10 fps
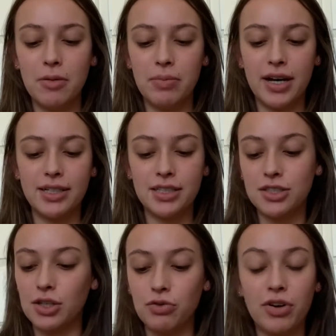But
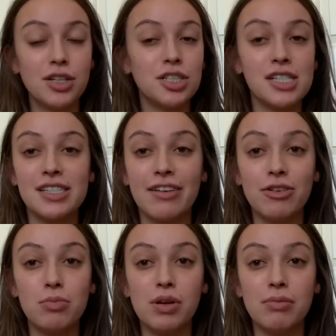so far she's
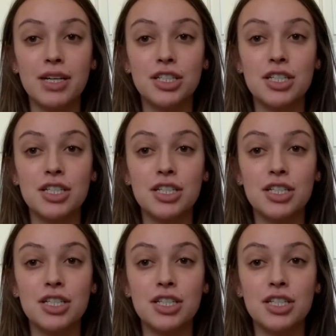never bit me.